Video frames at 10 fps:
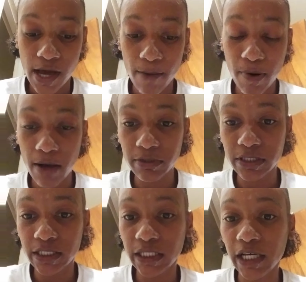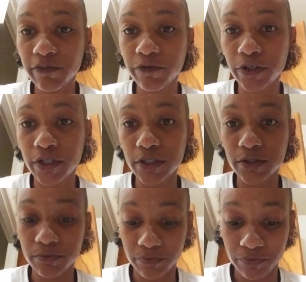I probably did that
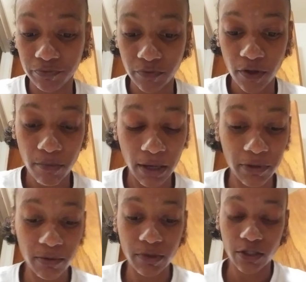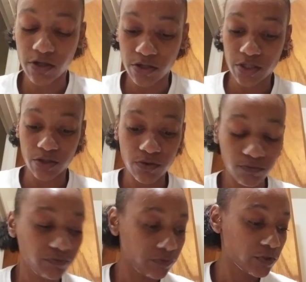for maybe a minute or two,
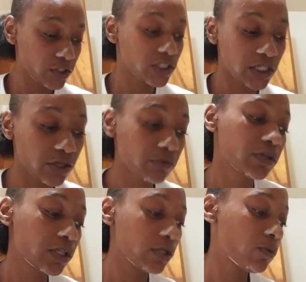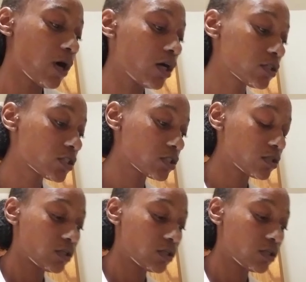just to get a really good wash.